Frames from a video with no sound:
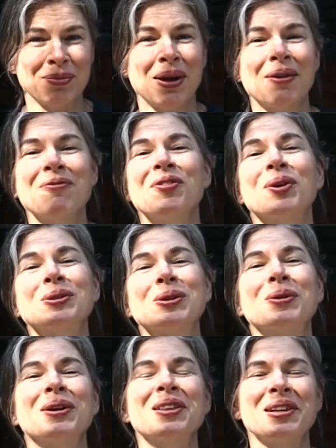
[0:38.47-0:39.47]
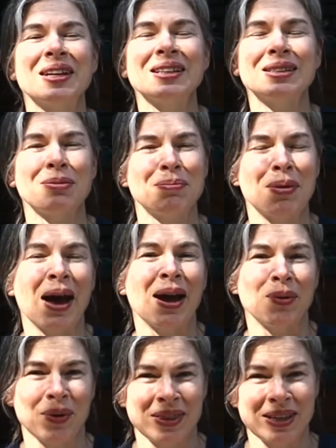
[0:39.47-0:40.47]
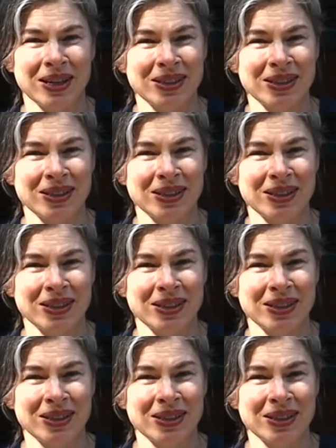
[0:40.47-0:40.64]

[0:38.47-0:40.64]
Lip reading: but folks who are looking to buy one that